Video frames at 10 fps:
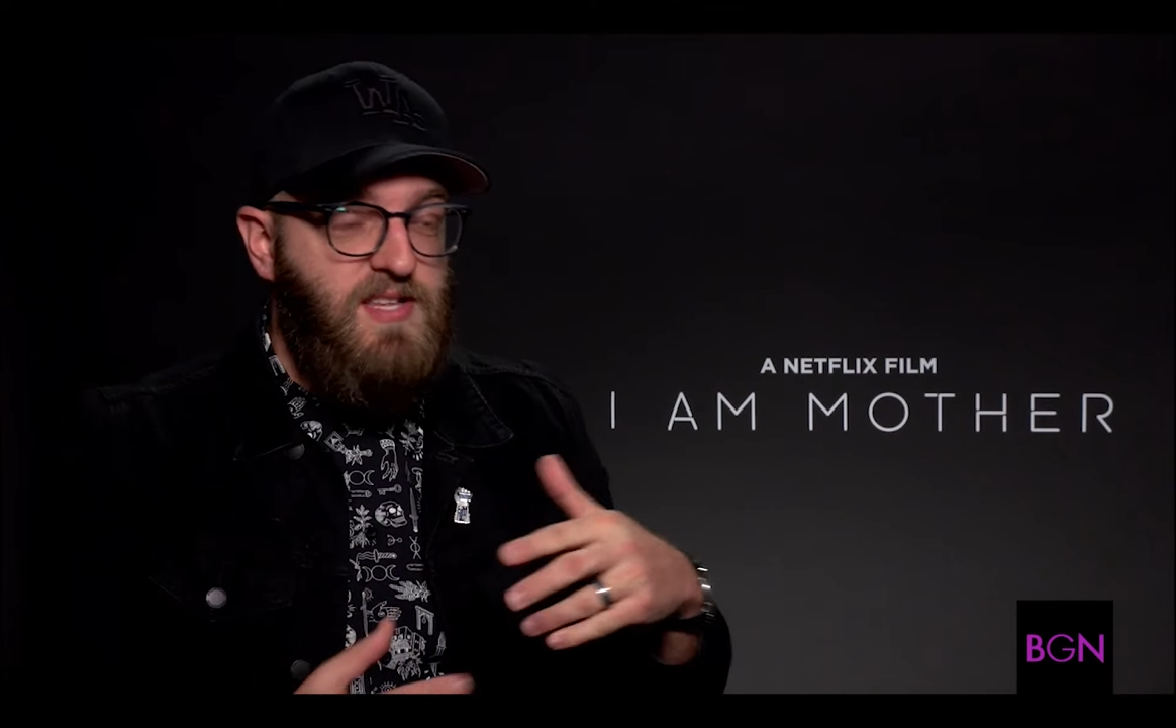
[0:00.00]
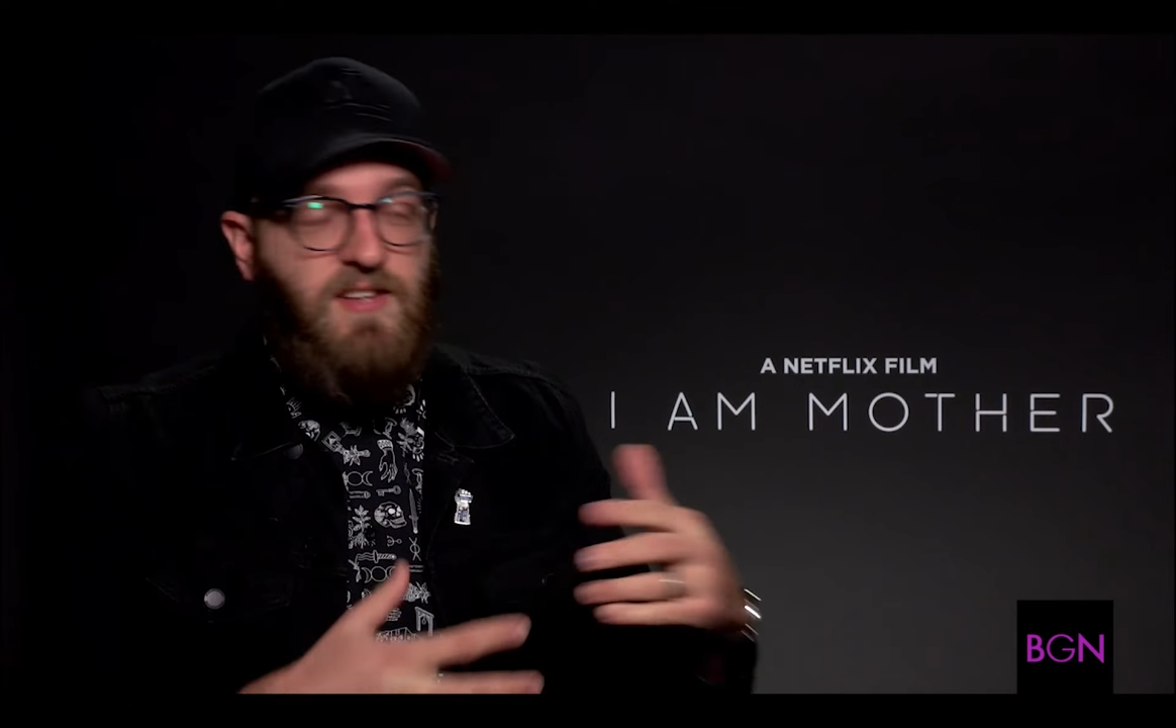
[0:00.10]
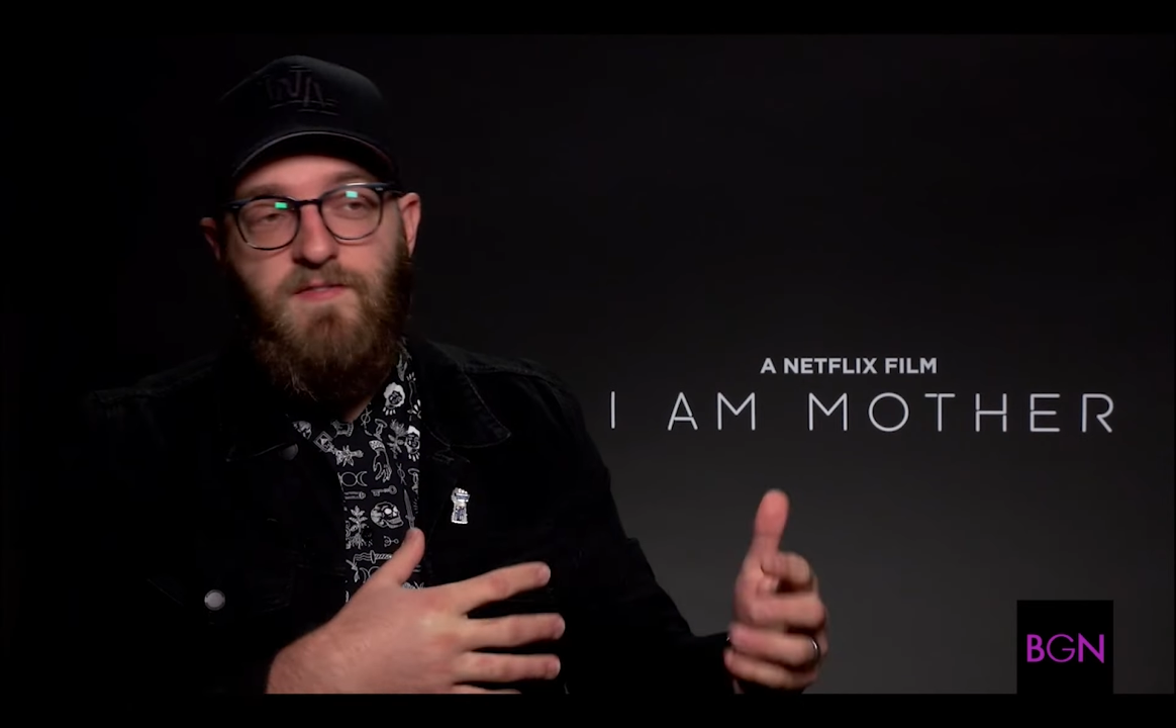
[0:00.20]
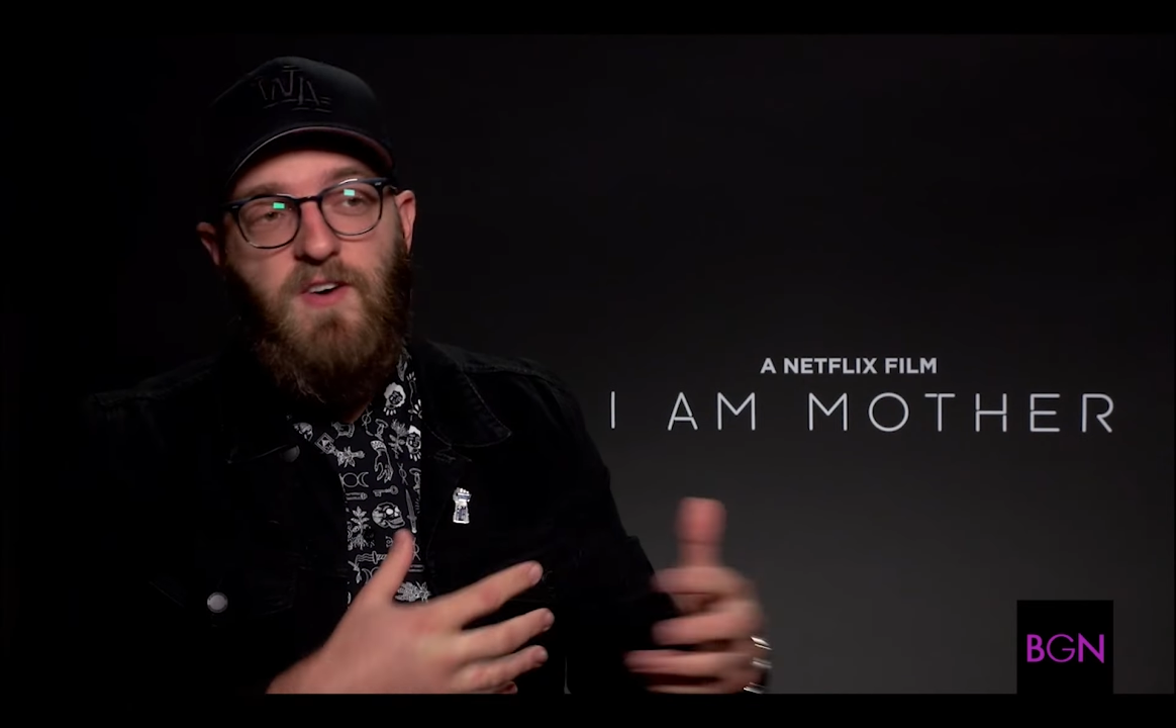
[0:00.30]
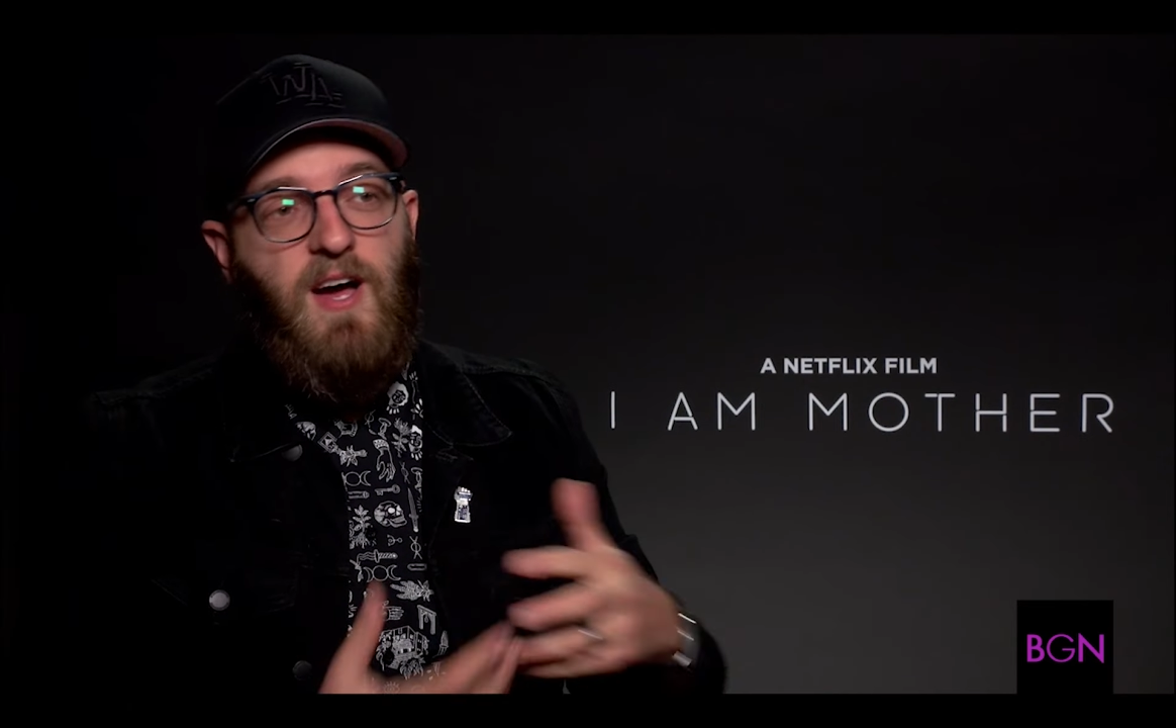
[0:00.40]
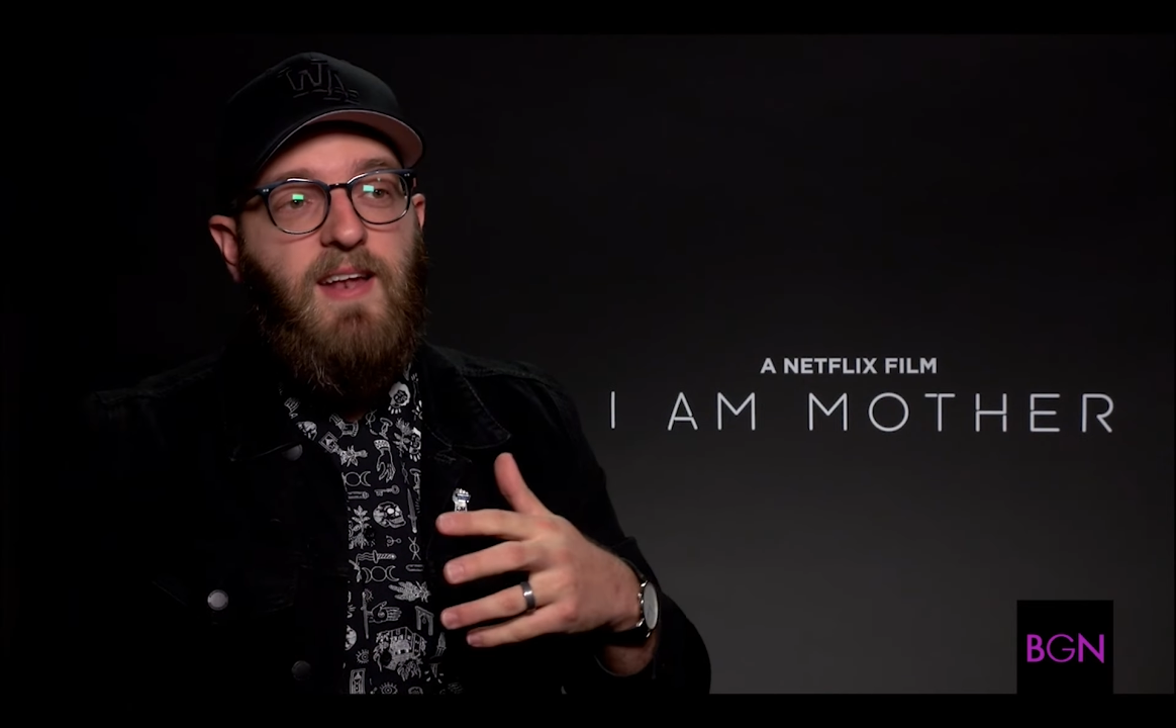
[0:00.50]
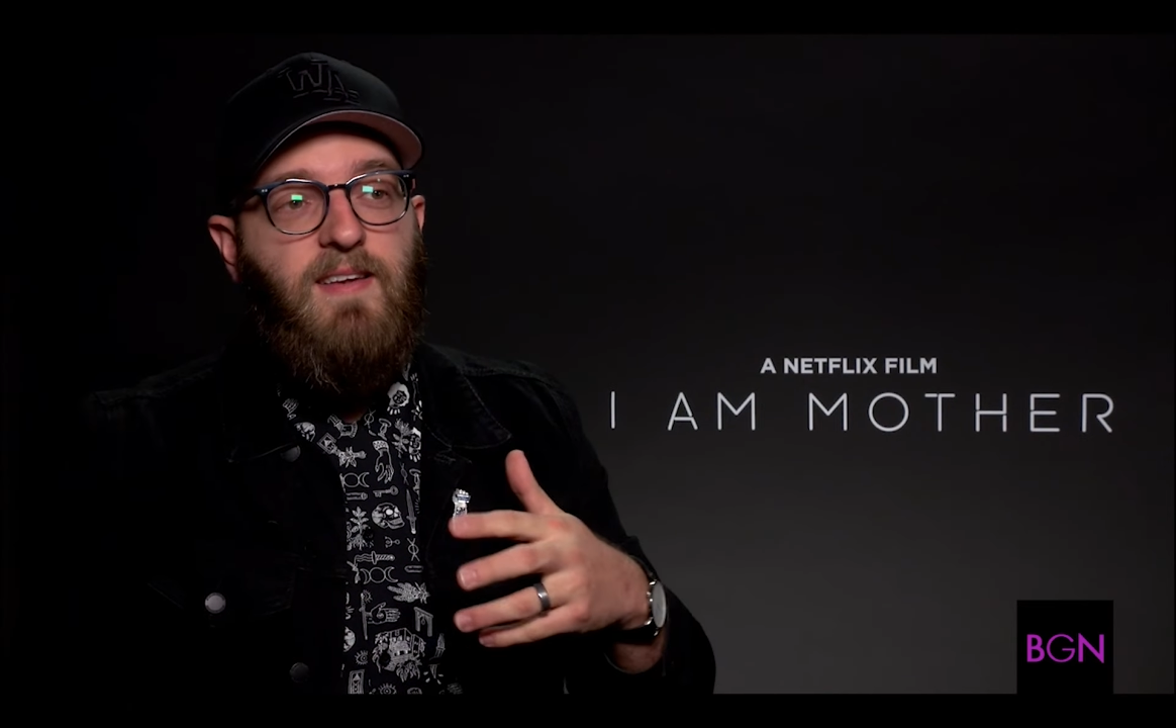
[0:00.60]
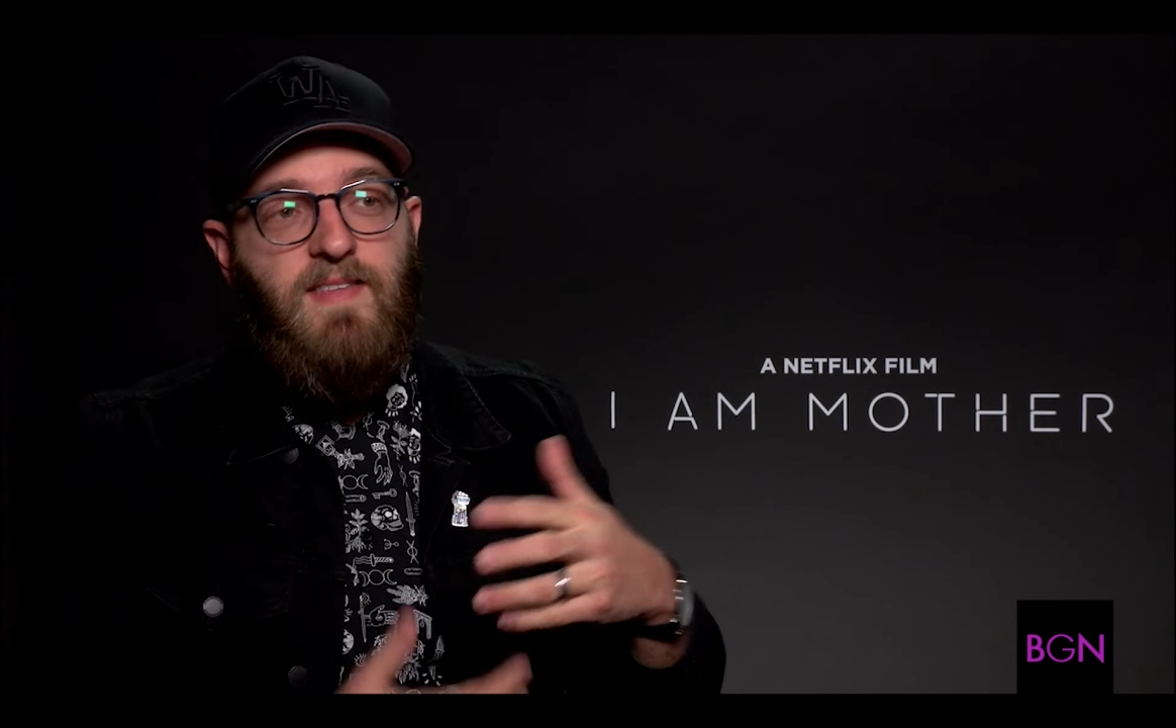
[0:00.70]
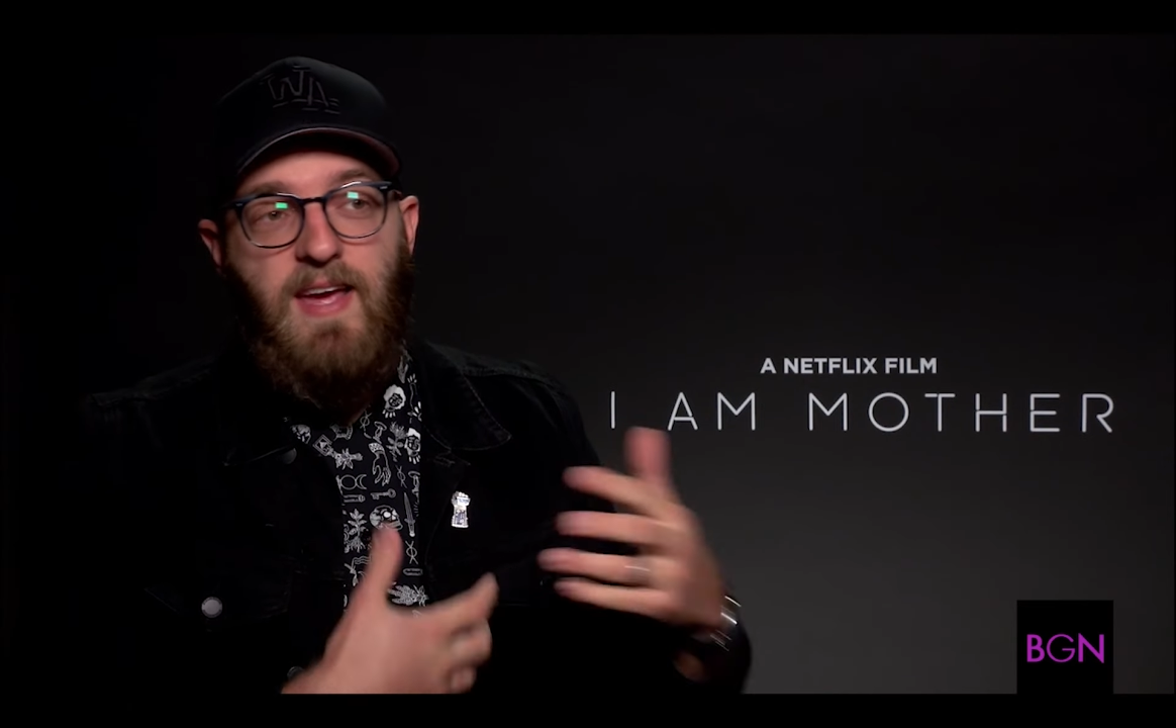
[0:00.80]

that define